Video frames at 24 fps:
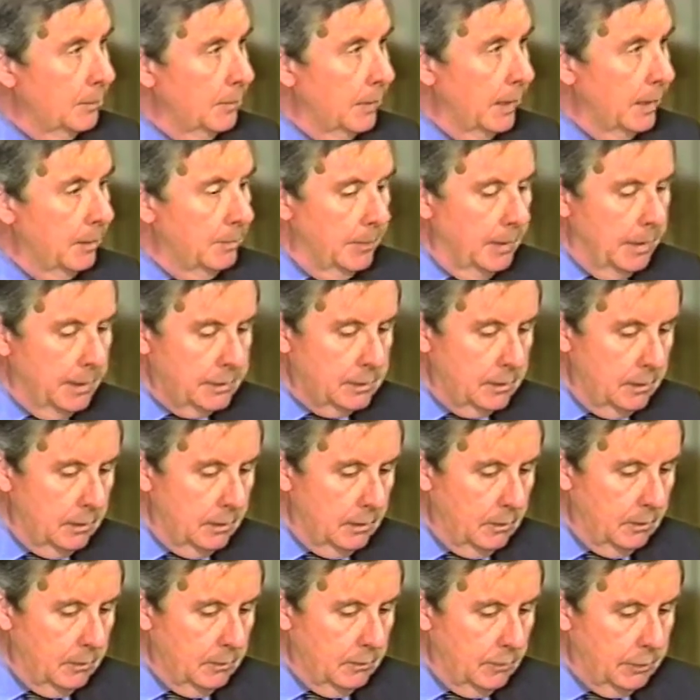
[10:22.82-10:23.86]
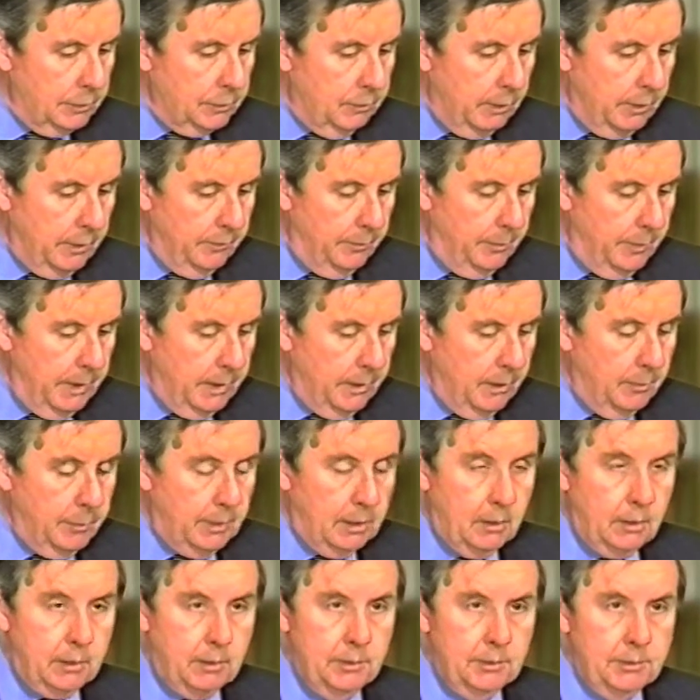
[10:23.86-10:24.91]
My ambassador was one of many
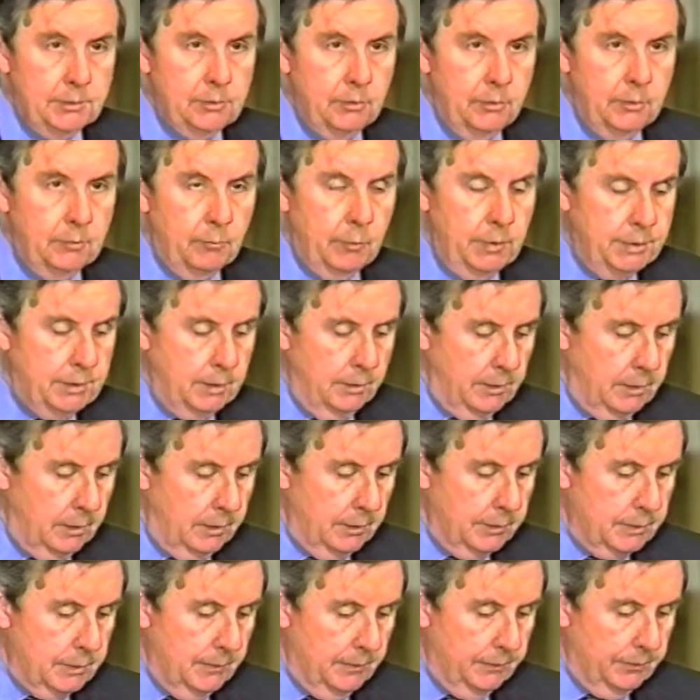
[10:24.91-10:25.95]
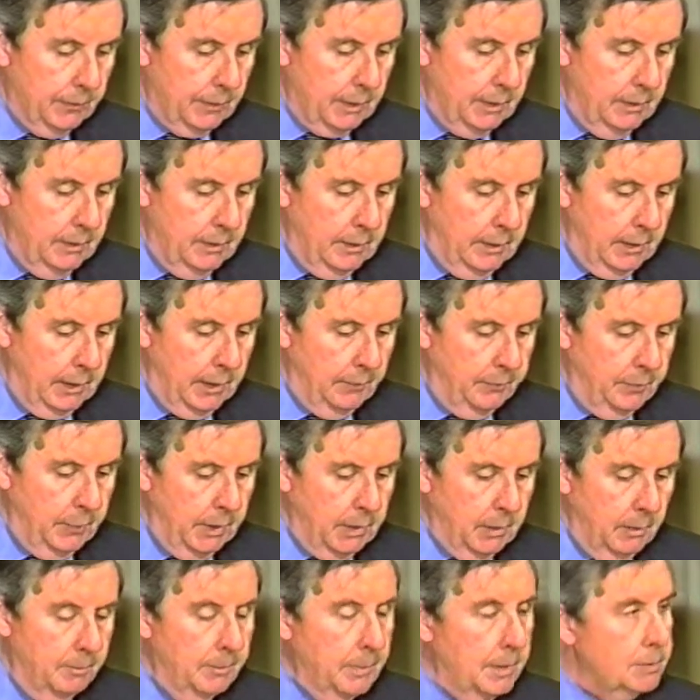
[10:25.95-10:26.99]
Americans who in recent years have
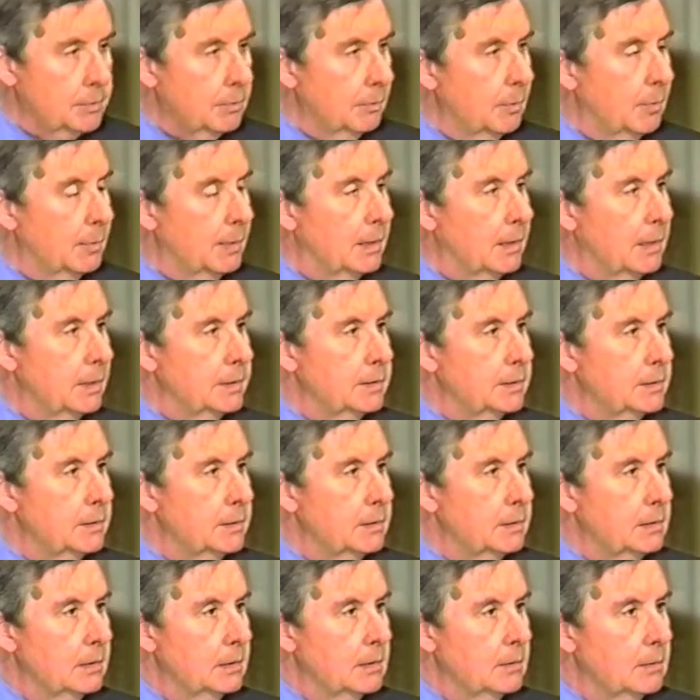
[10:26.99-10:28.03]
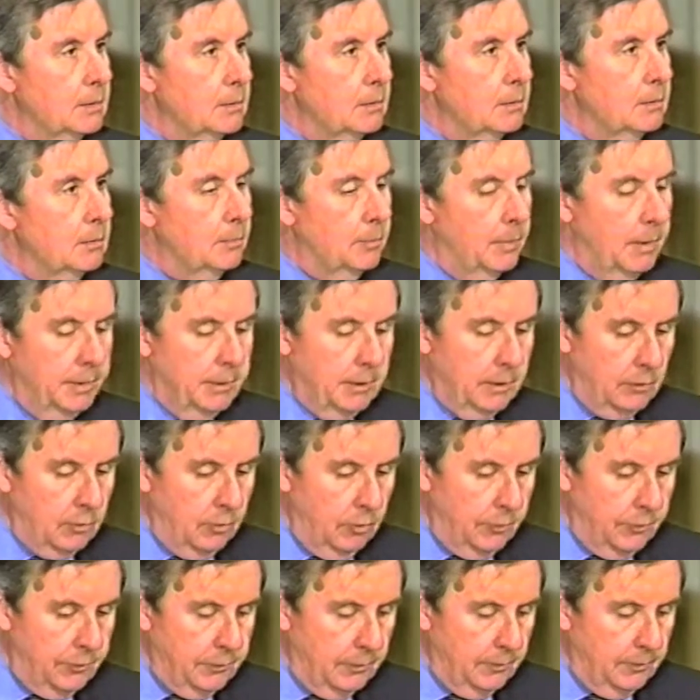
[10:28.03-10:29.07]
become mesmerized by the
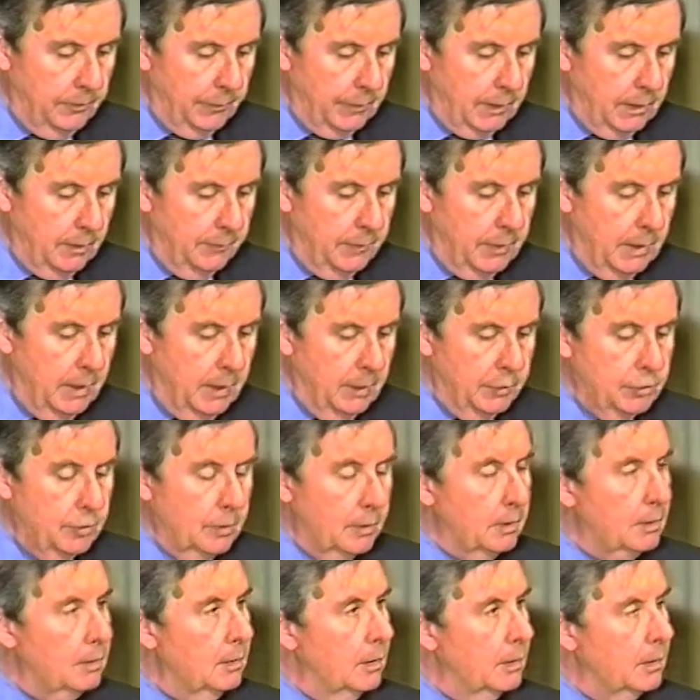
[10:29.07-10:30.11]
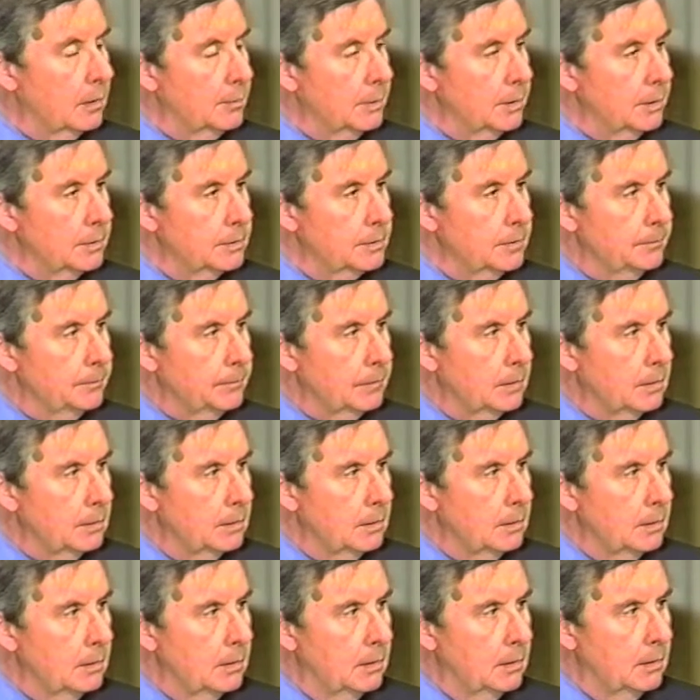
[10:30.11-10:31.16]
growth of the Asian economies.
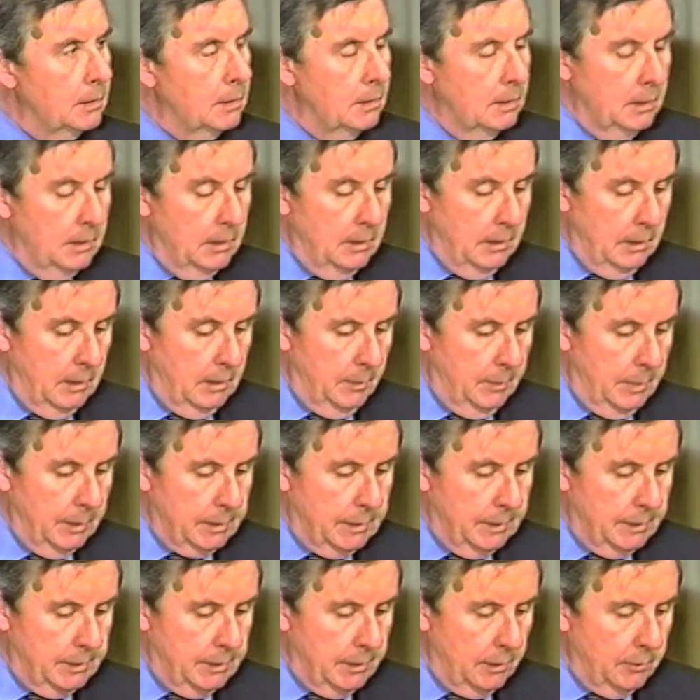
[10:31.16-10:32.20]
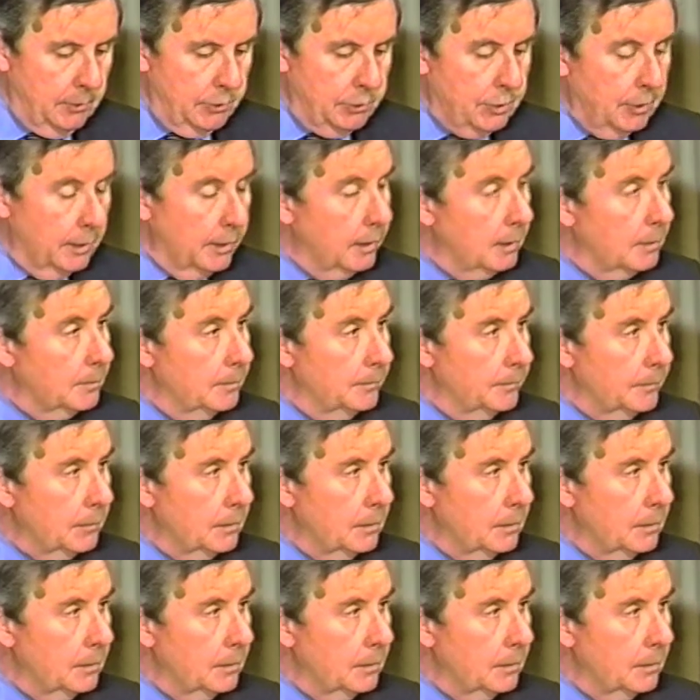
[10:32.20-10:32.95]
But consider China.